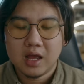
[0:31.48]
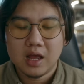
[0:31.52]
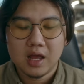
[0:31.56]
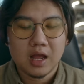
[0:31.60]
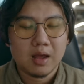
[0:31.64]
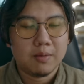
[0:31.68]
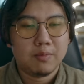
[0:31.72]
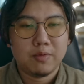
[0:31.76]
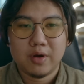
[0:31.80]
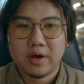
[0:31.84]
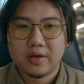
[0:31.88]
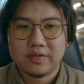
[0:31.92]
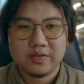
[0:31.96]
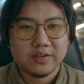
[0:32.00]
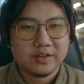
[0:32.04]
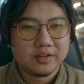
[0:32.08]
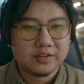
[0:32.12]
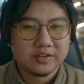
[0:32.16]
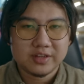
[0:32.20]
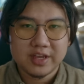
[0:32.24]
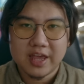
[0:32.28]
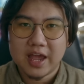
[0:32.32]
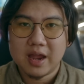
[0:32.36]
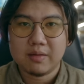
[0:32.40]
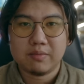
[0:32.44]
I brought
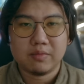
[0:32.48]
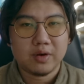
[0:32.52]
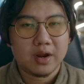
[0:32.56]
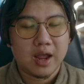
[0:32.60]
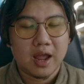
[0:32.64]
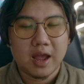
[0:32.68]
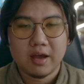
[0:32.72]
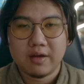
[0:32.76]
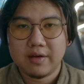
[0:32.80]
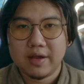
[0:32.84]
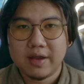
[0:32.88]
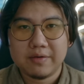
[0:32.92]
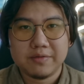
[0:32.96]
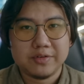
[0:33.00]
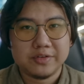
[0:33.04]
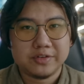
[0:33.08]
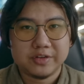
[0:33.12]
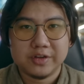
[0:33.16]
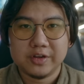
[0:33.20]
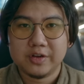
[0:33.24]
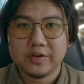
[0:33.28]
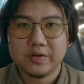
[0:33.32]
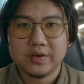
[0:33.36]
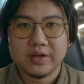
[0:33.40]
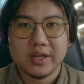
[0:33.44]
this camera out every
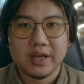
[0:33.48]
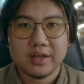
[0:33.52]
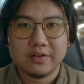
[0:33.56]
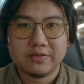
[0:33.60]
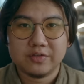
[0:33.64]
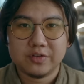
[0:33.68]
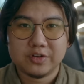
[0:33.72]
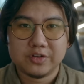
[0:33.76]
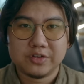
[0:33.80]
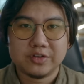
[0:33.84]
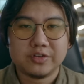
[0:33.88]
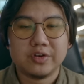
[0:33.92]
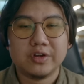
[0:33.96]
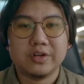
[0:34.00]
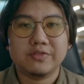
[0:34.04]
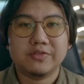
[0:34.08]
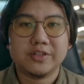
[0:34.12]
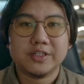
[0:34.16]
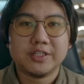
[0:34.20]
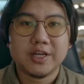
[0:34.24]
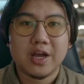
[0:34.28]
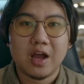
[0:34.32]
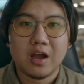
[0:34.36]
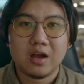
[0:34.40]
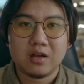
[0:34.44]
single day for street
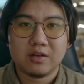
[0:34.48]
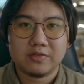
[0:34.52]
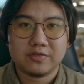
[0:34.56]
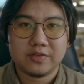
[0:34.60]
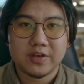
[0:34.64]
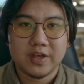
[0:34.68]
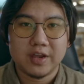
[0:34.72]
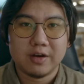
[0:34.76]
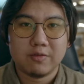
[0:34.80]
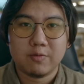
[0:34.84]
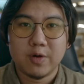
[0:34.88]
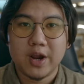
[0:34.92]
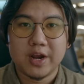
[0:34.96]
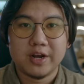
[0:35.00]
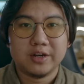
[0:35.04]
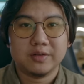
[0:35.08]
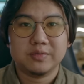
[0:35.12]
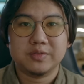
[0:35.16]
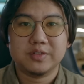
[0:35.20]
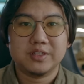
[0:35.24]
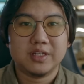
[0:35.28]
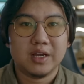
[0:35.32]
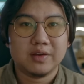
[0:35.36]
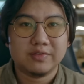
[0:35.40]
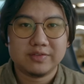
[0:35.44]
photography and random
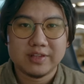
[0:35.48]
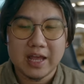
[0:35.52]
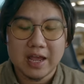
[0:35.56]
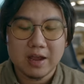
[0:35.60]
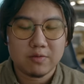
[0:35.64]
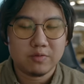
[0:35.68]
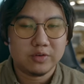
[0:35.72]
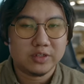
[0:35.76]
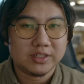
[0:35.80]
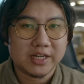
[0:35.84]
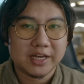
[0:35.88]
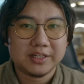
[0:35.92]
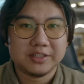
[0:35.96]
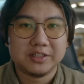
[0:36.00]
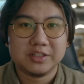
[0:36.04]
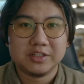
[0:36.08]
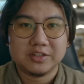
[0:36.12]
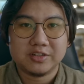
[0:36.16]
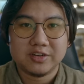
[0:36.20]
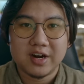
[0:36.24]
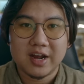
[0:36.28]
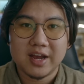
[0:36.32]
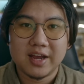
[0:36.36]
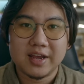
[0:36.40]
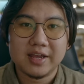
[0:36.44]
stuff that I would like to
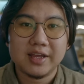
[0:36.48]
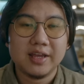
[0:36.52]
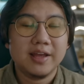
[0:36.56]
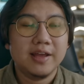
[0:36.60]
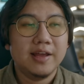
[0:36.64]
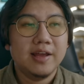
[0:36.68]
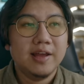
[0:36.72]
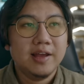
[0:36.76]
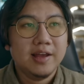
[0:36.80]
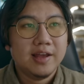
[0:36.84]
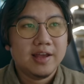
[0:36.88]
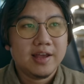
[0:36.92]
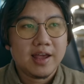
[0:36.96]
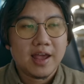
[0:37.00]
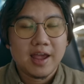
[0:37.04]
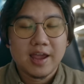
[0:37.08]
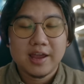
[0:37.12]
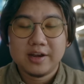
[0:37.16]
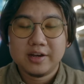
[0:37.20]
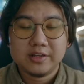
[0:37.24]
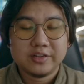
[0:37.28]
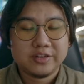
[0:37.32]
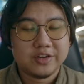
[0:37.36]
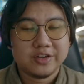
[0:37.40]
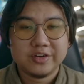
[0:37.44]
try.
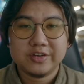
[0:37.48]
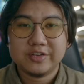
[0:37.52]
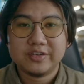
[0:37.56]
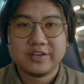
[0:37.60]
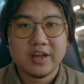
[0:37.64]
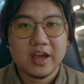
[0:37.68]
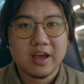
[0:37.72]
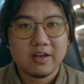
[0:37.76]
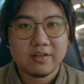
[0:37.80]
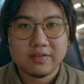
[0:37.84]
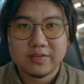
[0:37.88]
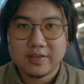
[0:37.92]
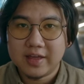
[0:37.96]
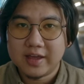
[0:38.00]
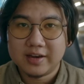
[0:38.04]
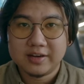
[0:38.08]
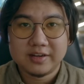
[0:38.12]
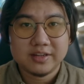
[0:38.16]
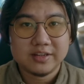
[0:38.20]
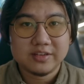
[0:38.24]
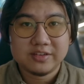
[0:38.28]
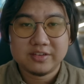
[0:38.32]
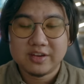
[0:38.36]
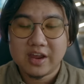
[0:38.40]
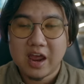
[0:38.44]
And it turns out that
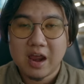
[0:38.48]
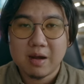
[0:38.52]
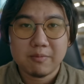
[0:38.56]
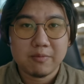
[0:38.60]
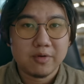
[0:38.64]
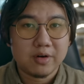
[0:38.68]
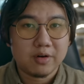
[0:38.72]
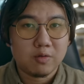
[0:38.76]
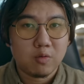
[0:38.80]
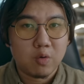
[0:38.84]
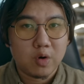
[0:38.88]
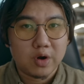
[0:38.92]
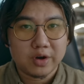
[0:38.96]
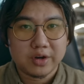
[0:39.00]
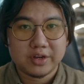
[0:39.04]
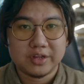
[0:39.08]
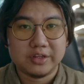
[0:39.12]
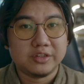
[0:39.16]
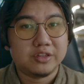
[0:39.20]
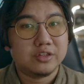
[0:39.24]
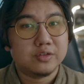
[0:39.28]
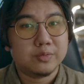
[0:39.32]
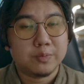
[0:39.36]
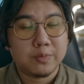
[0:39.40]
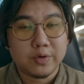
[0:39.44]
this camera
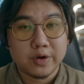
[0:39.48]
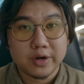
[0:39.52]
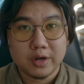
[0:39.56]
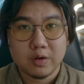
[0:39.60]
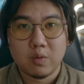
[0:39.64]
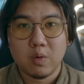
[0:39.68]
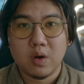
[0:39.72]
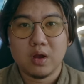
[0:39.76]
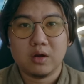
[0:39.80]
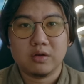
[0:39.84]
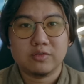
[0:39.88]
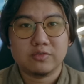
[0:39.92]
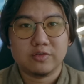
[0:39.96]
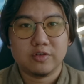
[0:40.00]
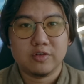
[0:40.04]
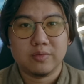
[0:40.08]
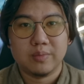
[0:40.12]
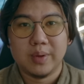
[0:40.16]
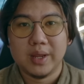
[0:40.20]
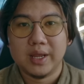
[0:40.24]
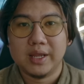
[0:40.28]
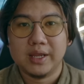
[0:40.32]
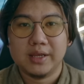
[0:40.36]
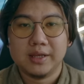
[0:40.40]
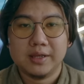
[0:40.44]
works pretty well for
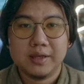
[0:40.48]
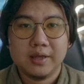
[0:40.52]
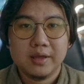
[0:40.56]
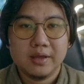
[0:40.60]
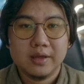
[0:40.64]
me.